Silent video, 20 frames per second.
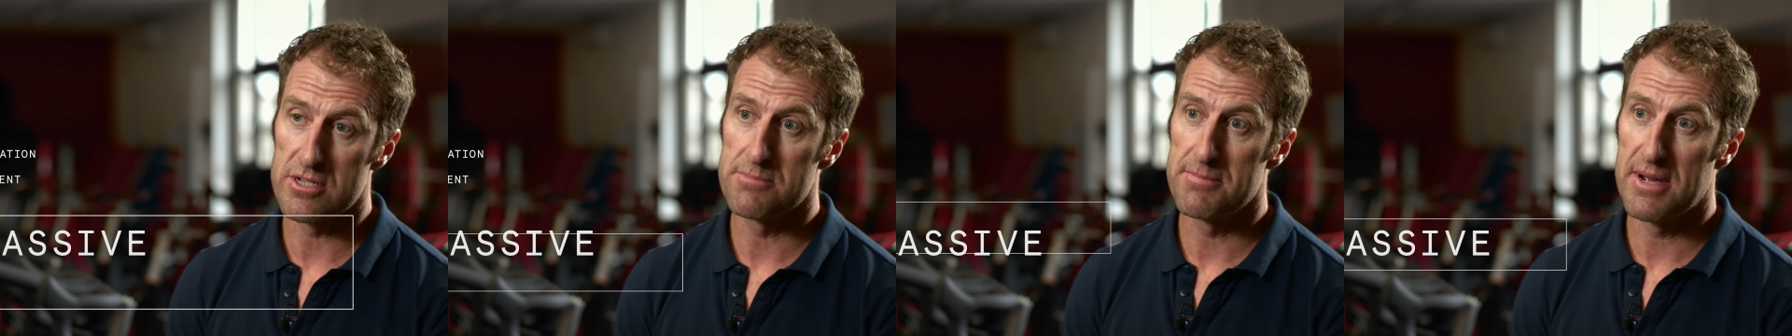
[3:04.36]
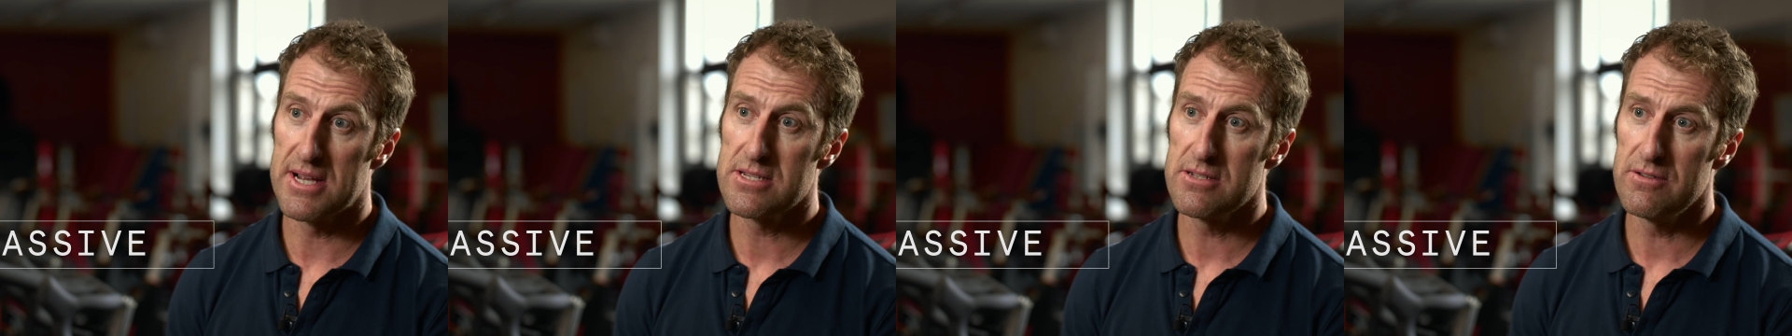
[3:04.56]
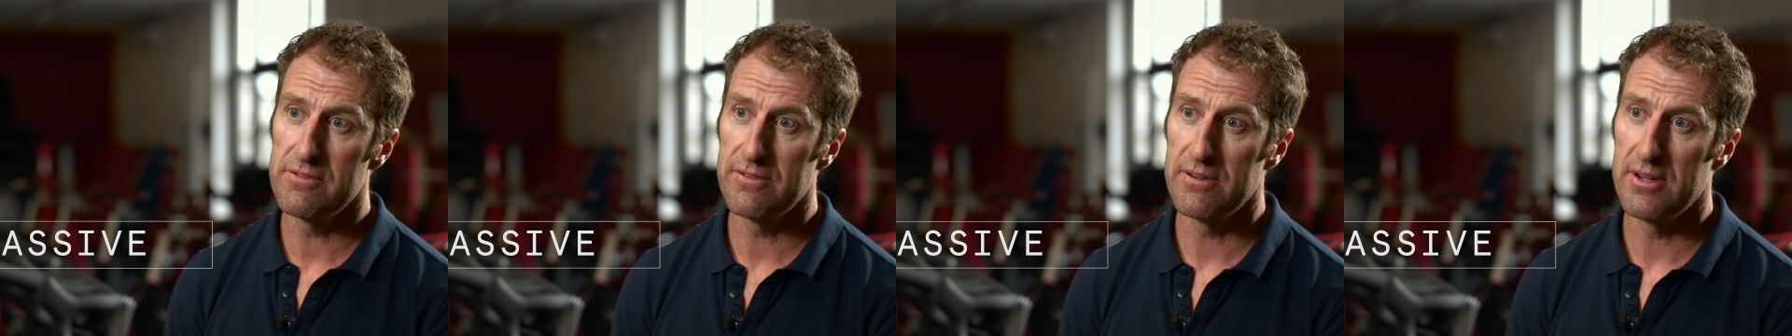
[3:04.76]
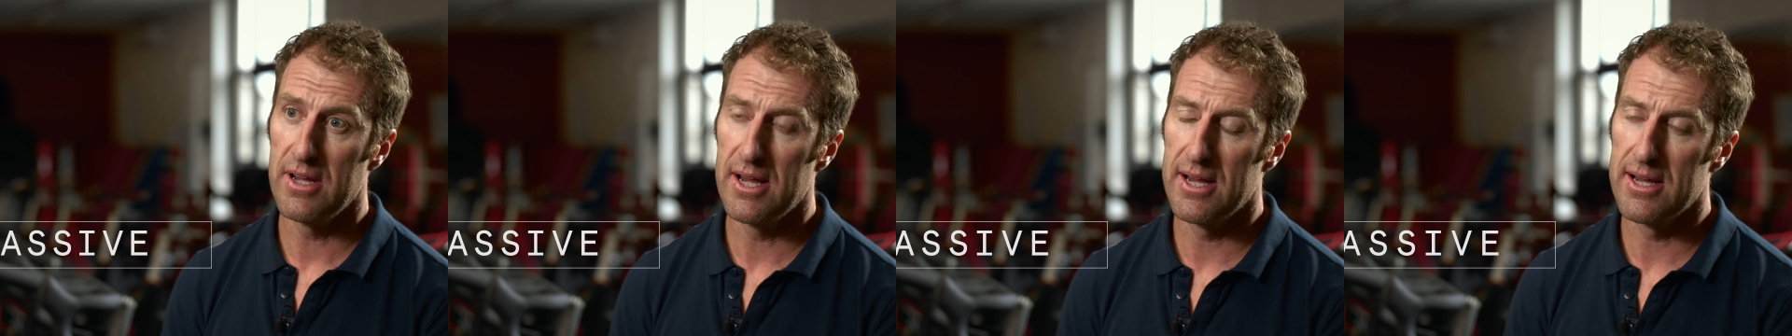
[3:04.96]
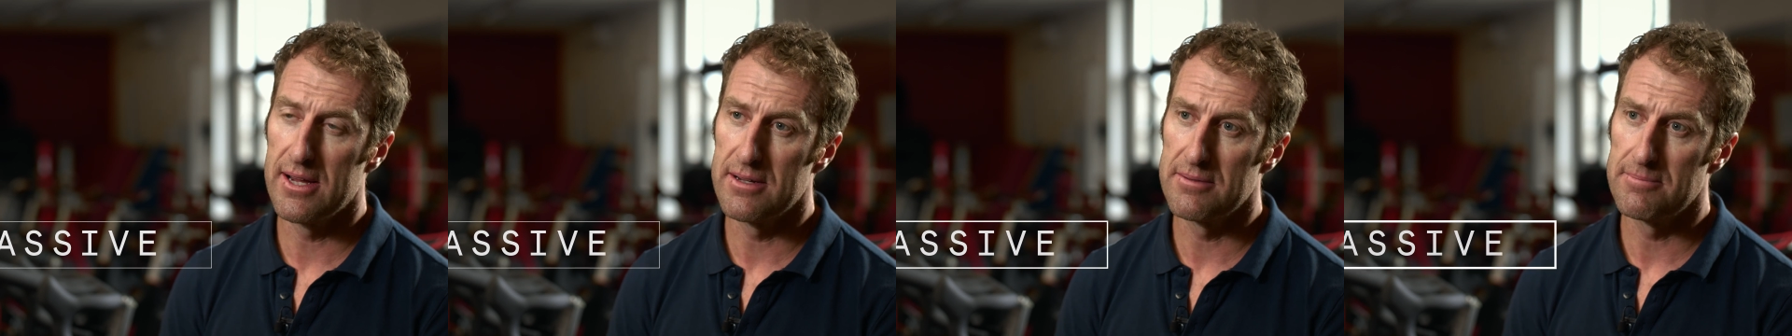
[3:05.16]
is massive.
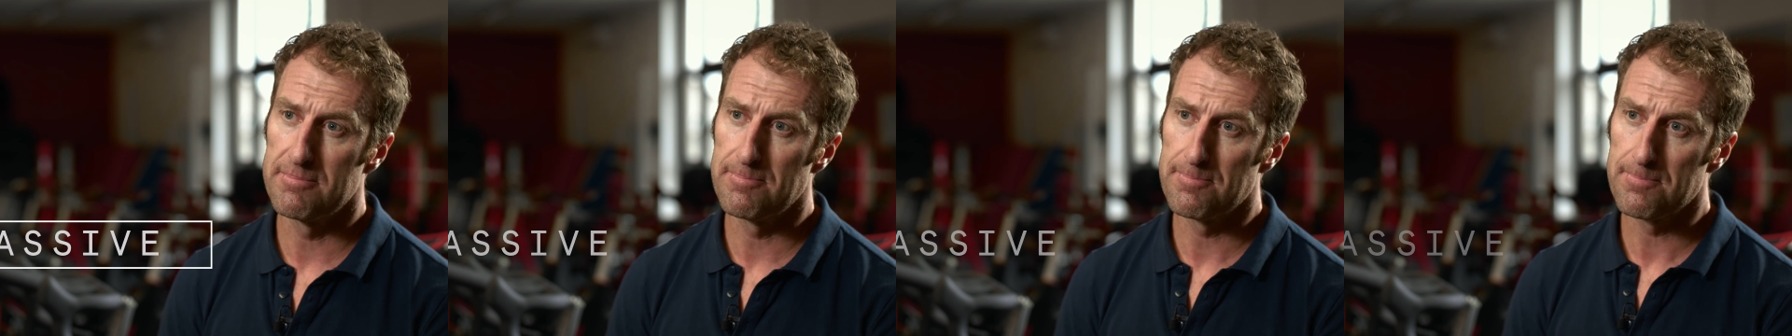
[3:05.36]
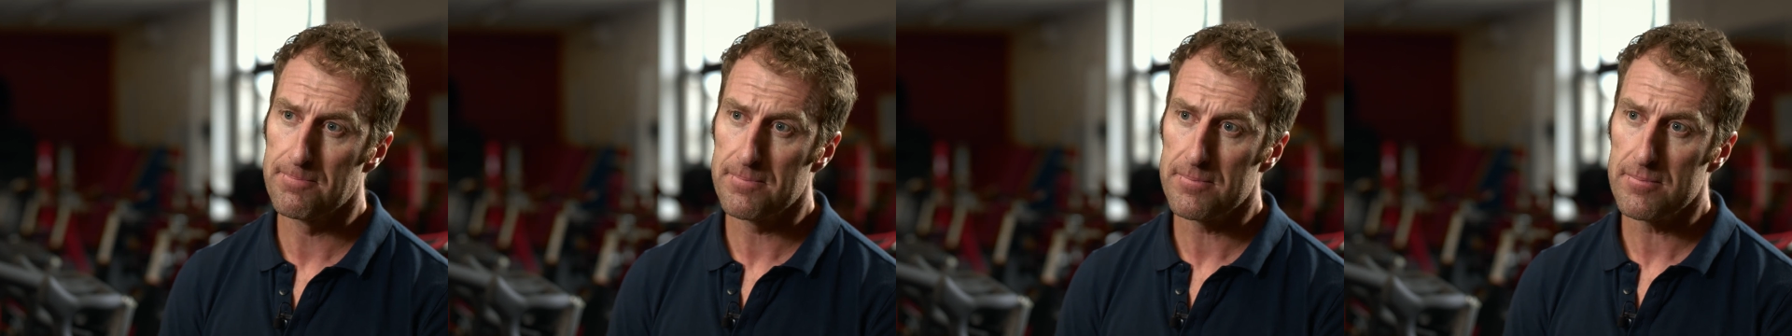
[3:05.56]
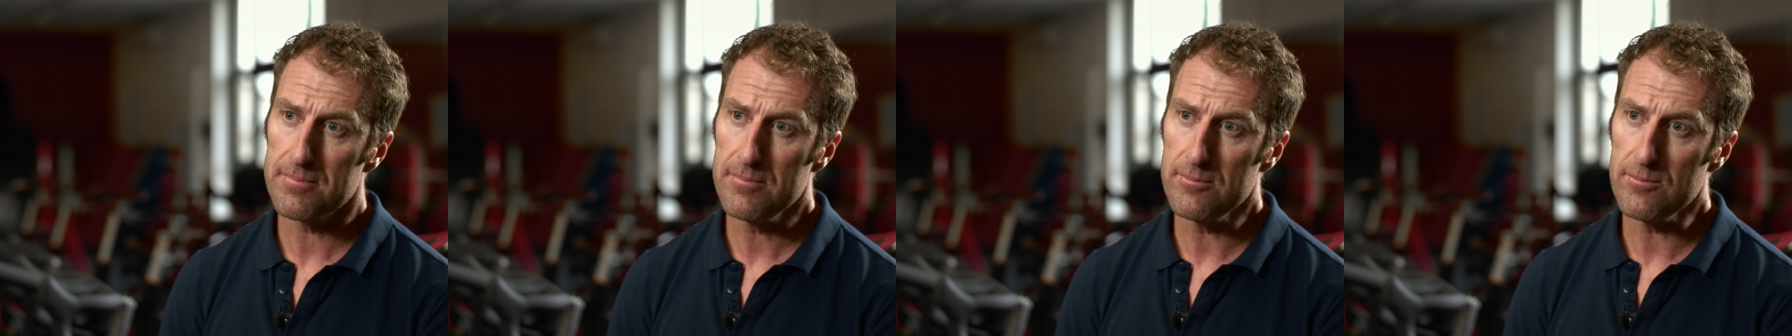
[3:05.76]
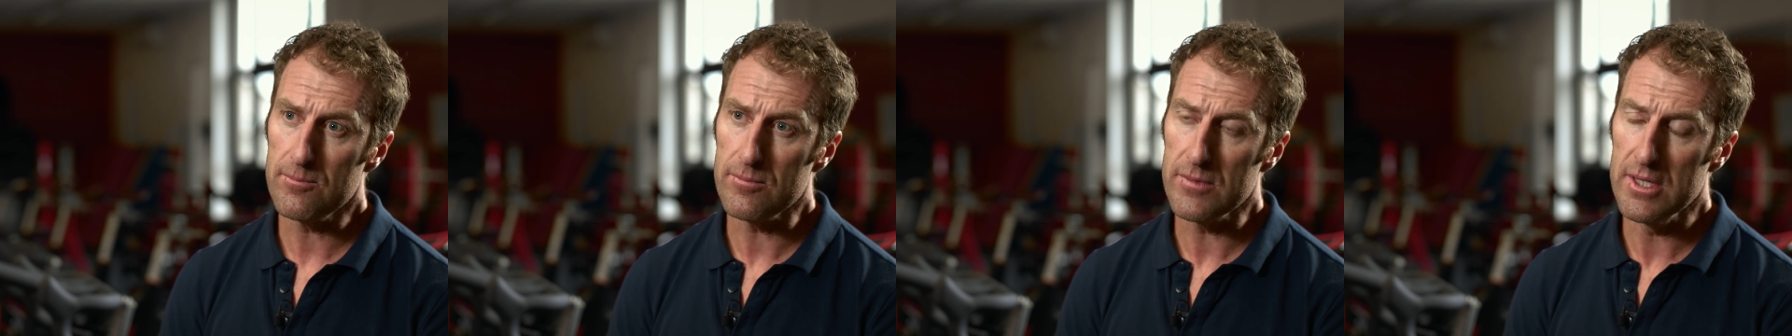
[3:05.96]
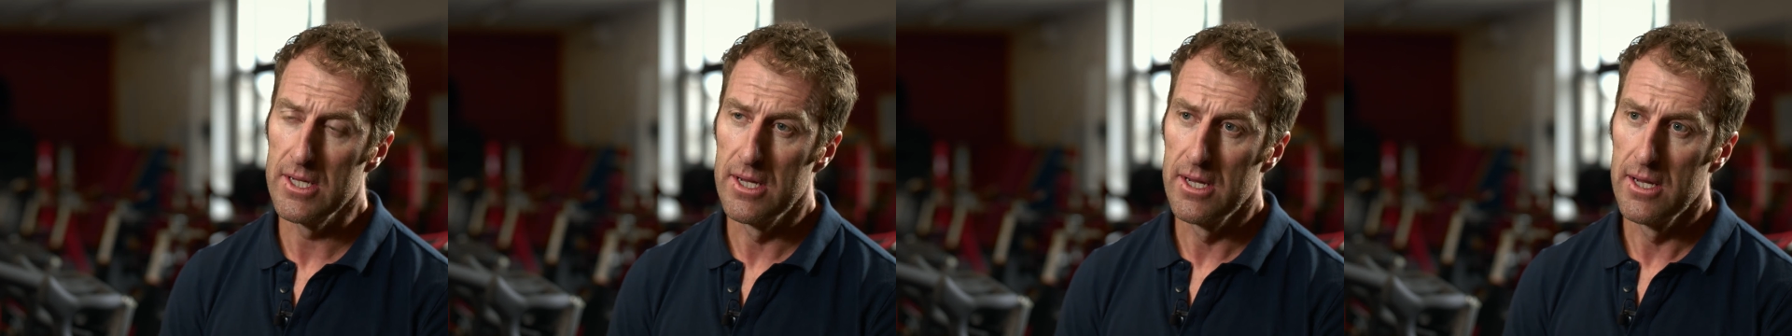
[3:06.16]

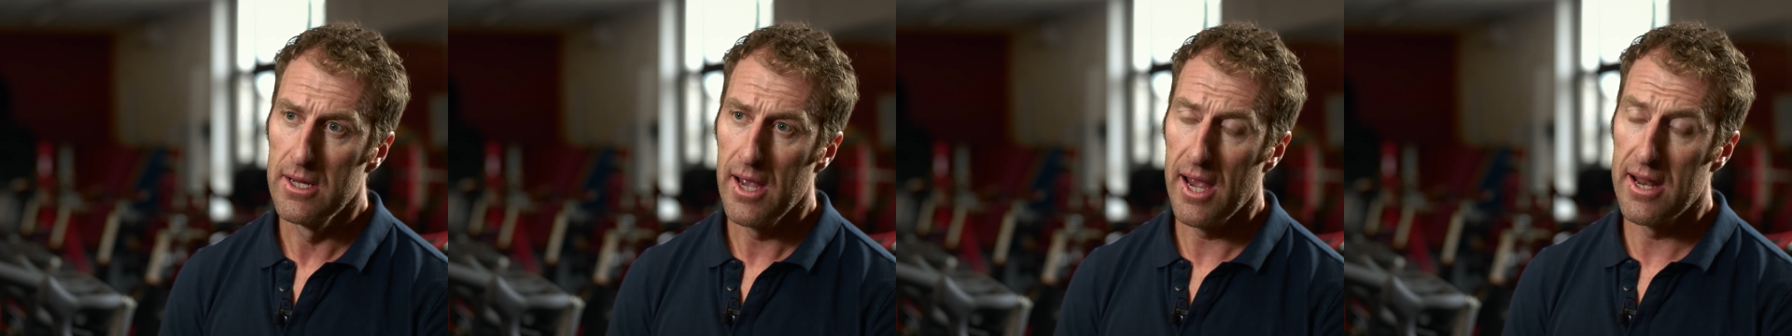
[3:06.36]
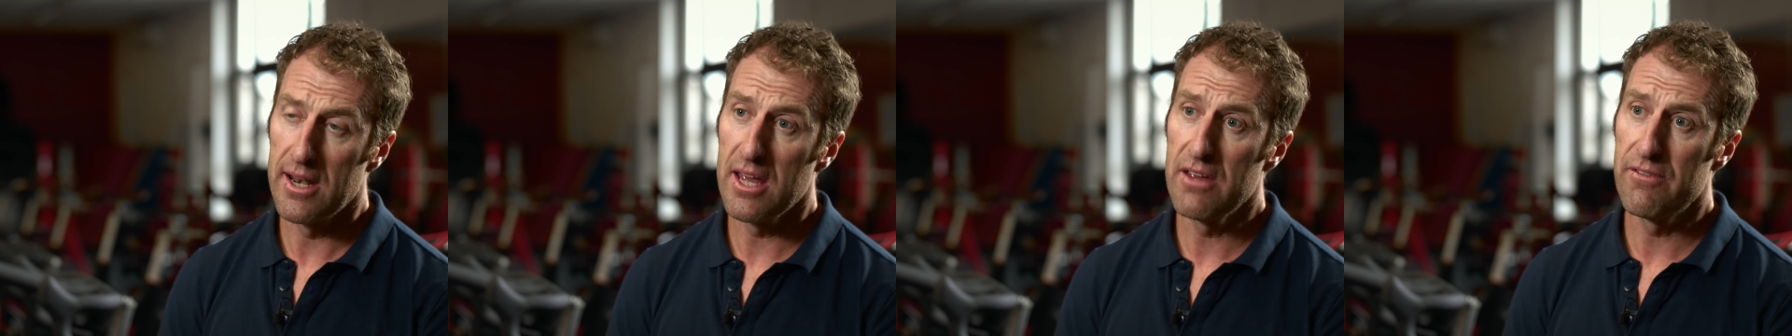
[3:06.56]
And